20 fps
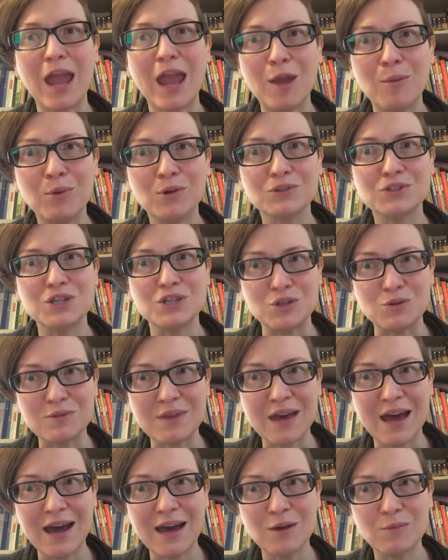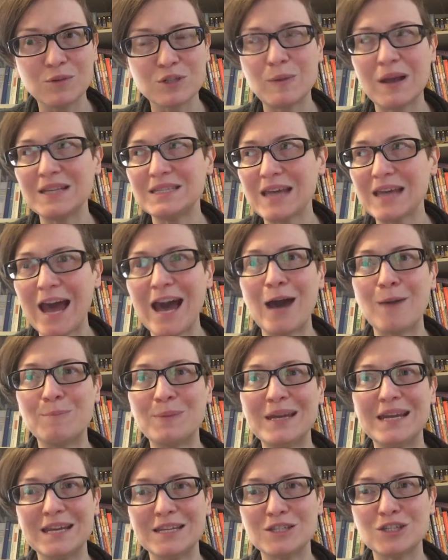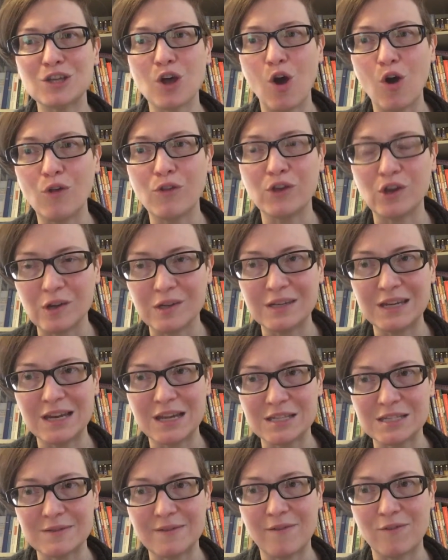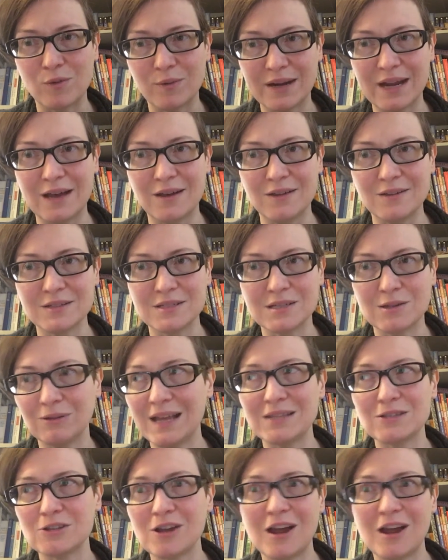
able to do that was by tapping into all the goodness of everyone else so let's